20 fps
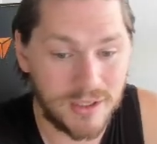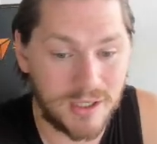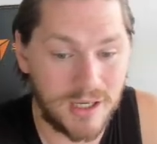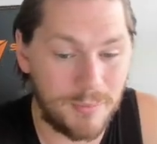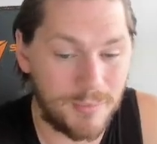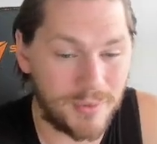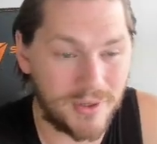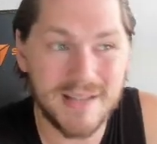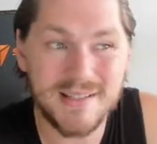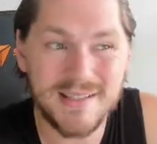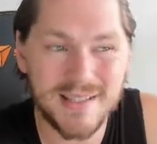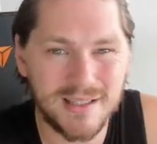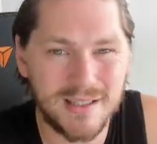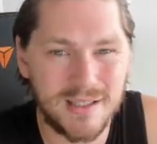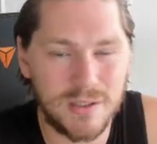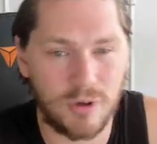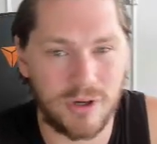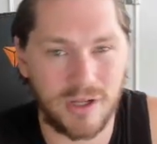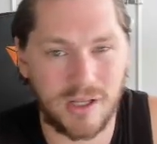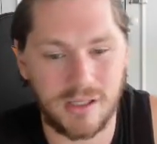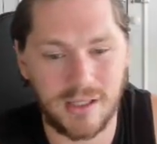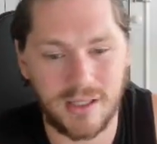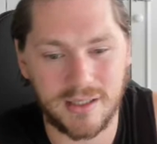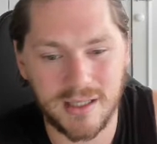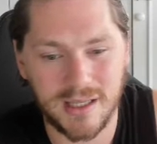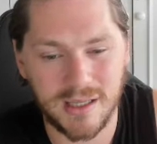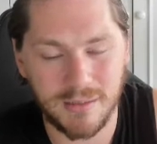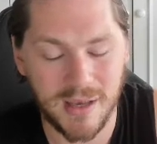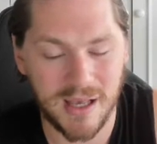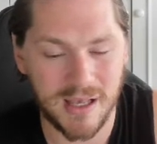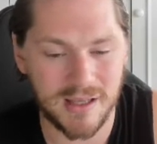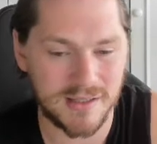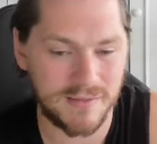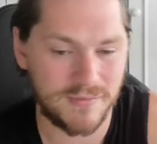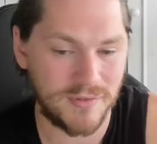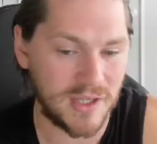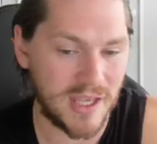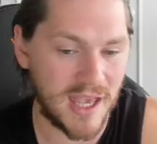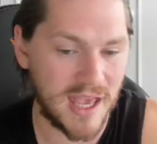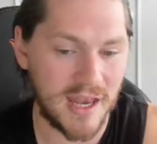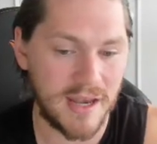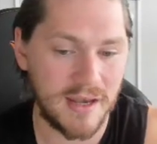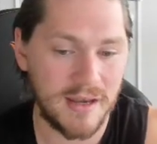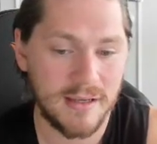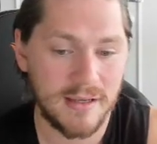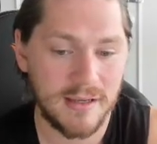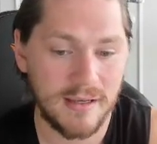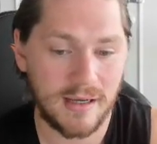But ideally you wanna collect the emails if you can.